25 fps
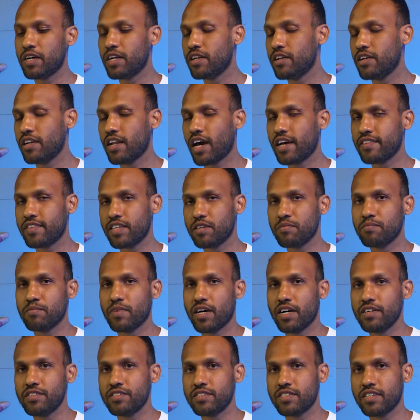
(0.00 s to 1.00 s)
nothing
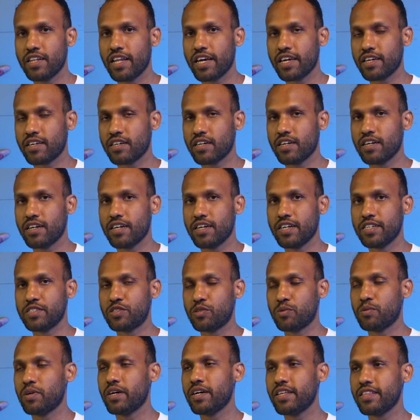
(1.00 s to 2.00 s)
much. Like
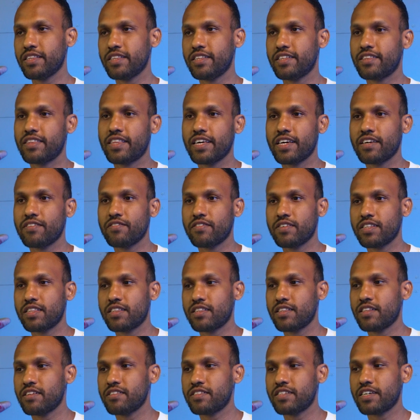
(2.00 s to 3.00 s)
so the
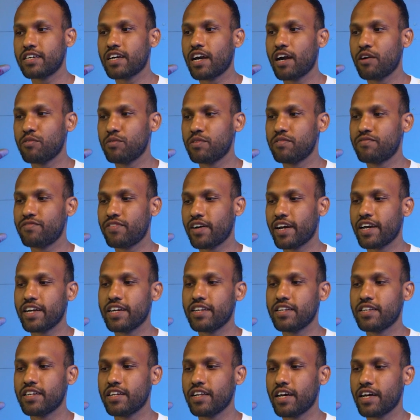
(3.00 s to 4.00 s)
thing I would
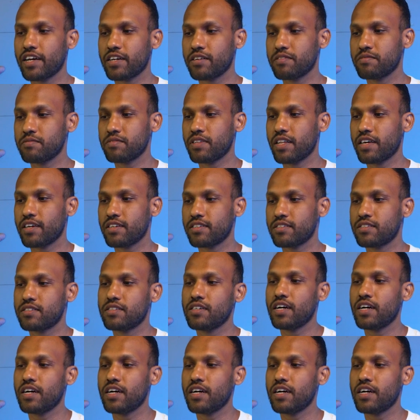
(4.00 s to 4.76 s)
find like